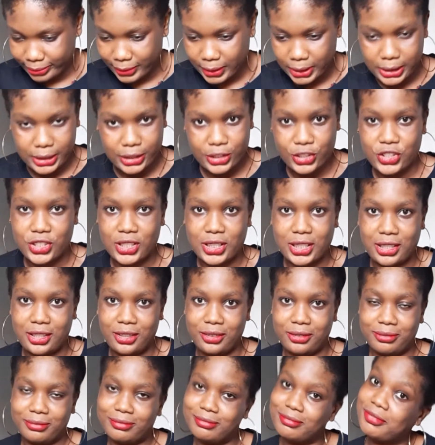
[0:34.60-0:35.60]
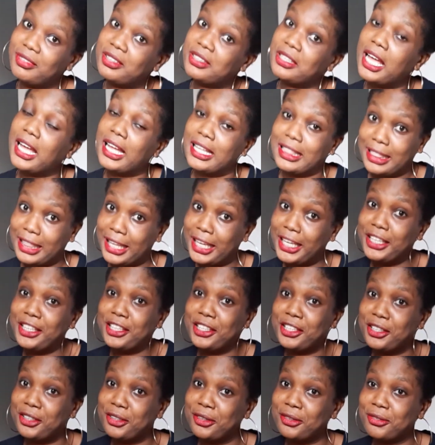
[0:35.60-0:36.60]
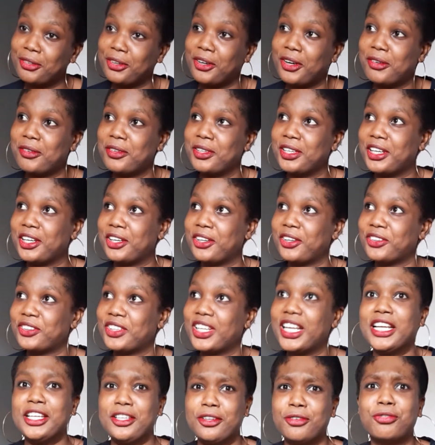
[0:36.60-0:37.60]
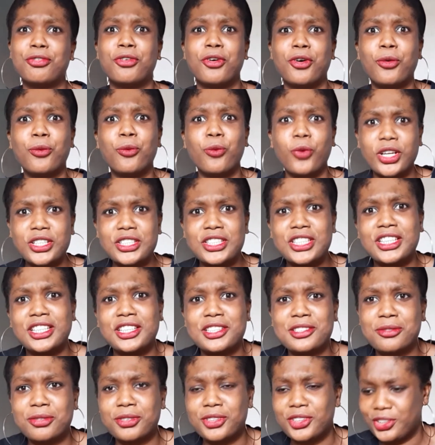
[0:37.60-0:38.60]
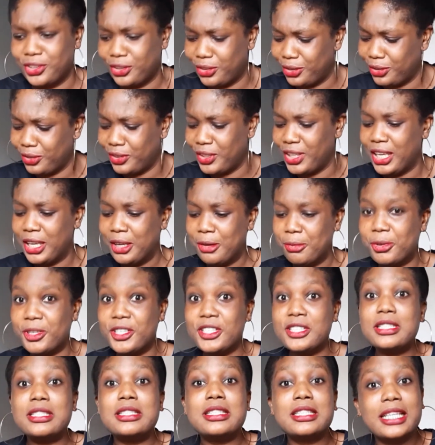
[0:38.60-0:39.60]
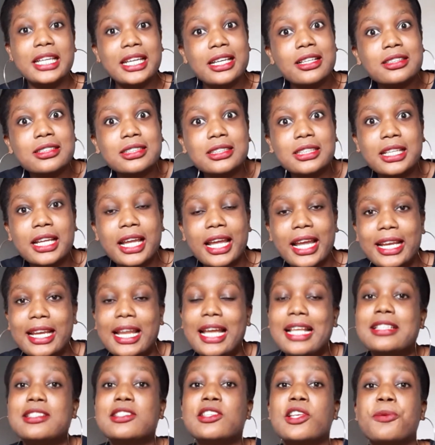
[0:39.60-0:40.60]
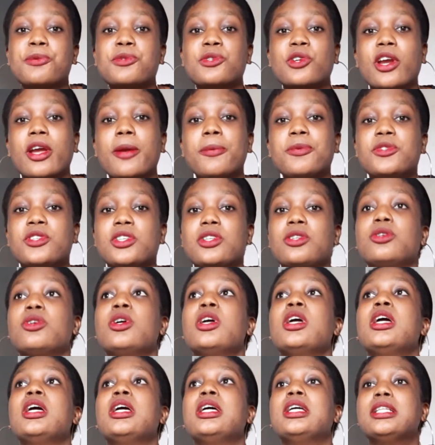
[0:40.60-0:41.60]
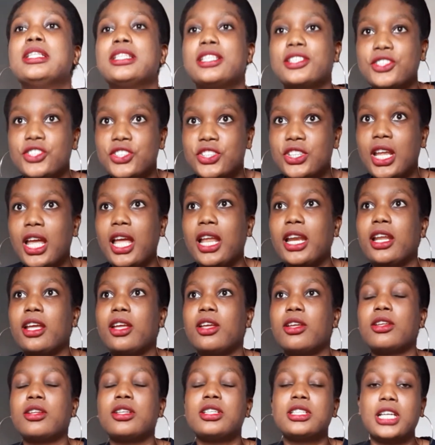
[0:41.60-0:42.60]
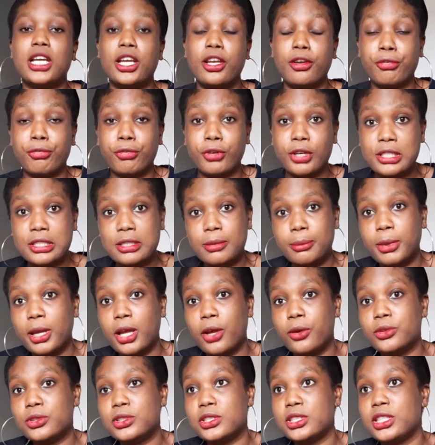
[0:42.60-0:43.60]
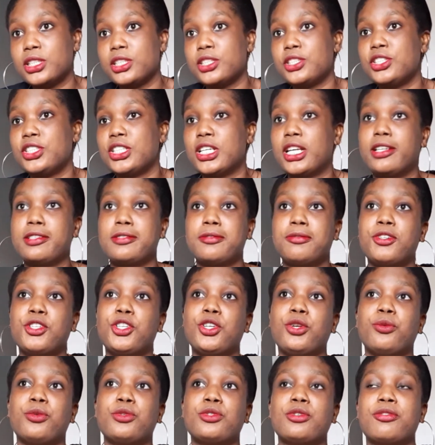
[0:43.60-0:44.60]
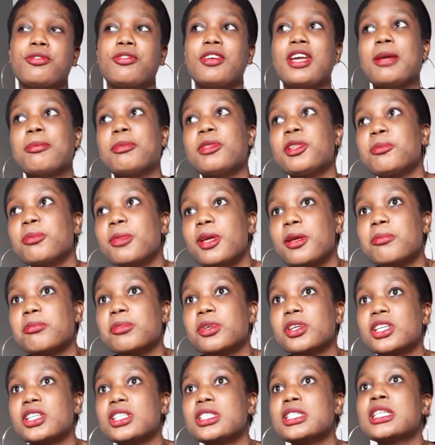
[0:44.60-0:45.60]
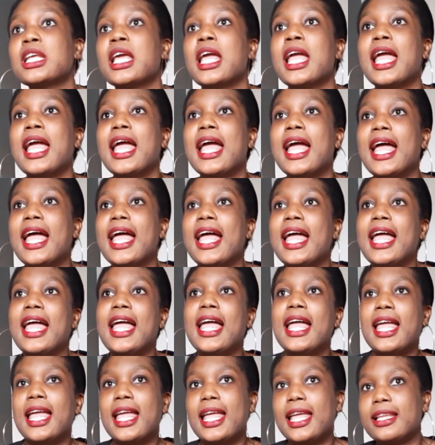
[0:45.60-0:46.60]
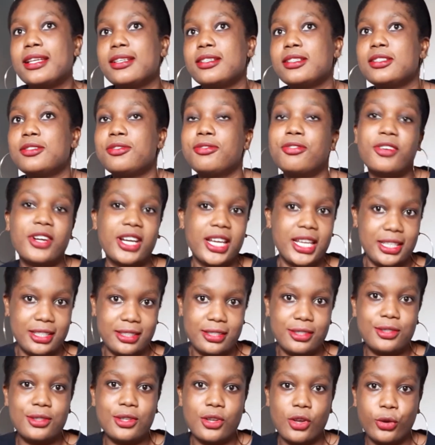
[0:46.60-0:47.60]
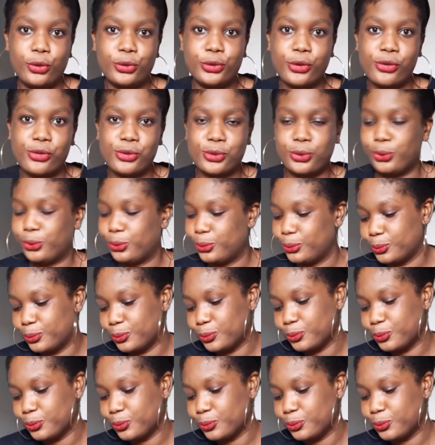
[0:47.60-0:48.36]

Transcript: on this channel. And thank you for coming Thank you for watching this video. Please stay until the end and subscribe to this channel. Tell your friends about it. Share this video with your family members and friends also.